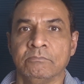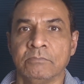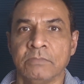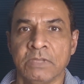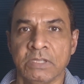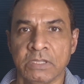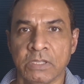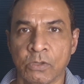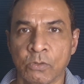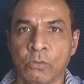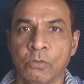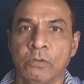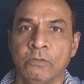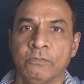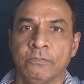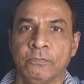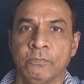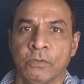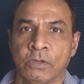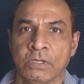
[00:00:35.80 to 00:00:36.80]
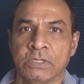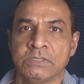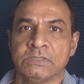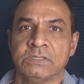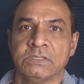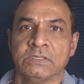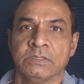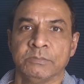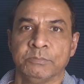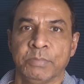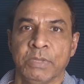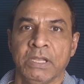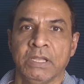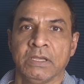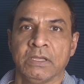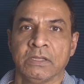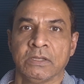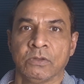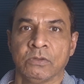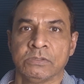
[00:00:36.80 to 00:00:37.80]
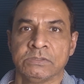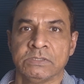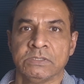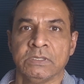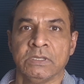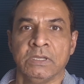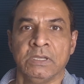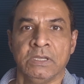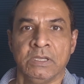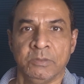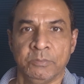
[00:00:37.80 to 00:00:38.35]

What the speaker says: in the know of what is a Pelican crossing